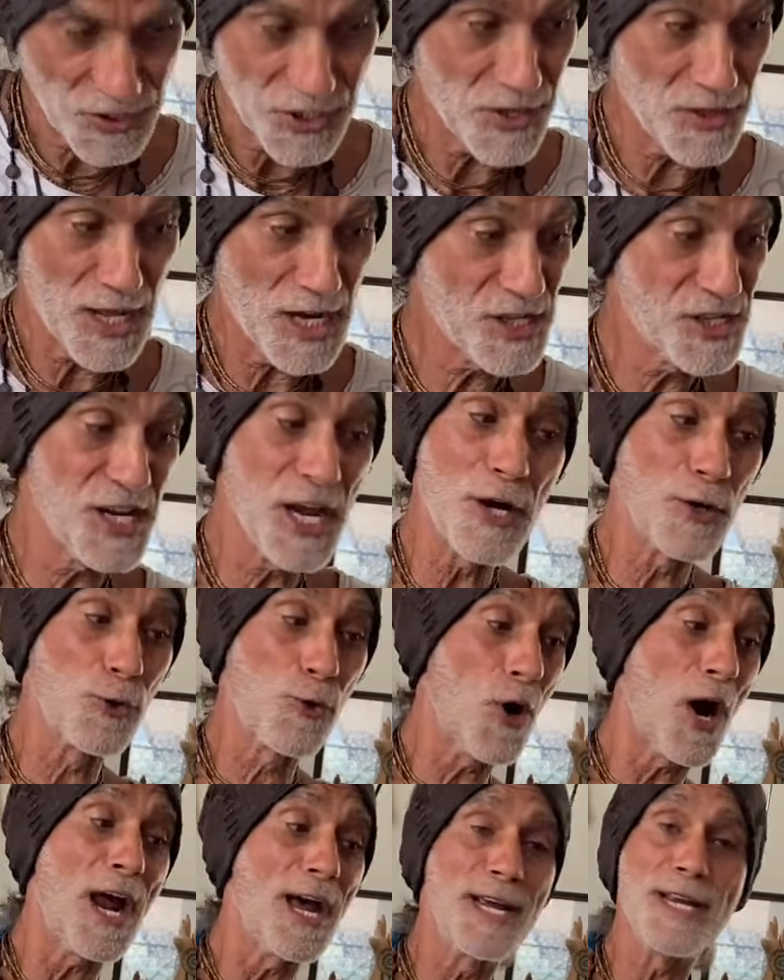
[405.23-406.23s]
They sound
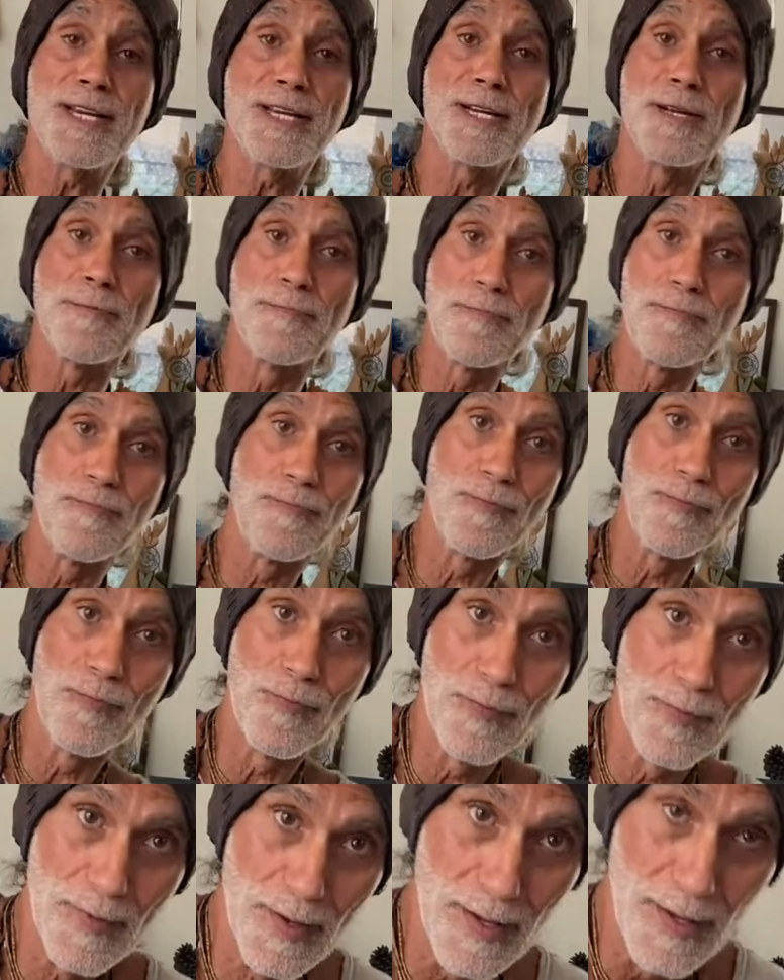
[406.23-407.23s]
great,
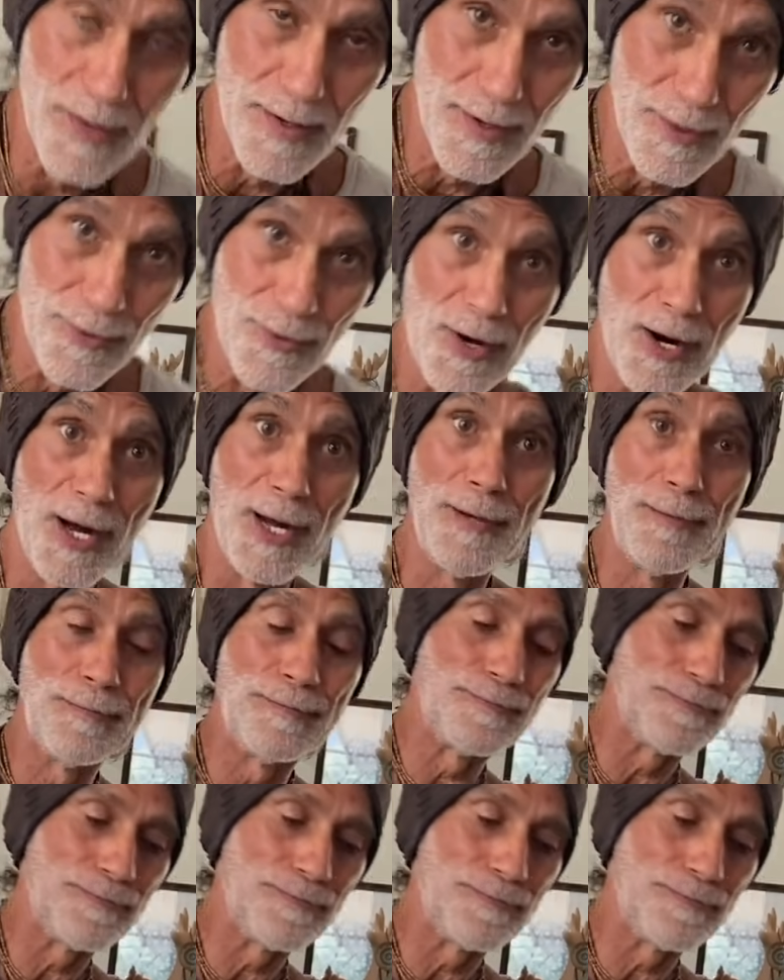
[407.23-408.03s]
right?